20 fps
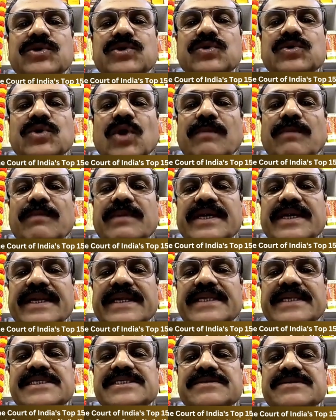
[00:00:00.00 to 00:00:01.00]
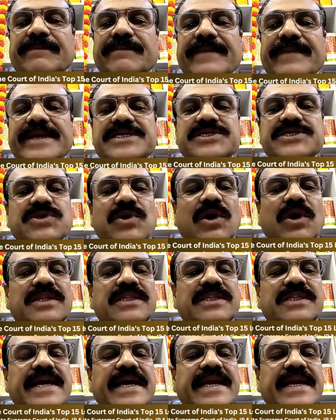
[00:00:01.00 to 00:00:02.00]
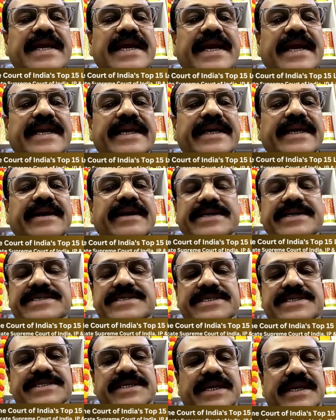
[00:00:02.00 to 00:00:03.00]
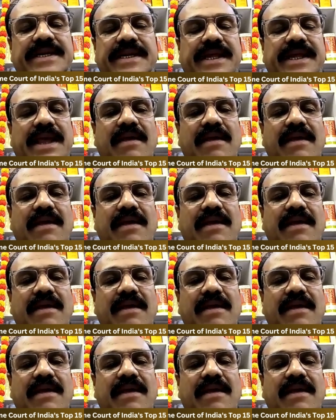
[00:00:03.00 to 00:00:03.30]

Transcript: to raw materials based on their categorization.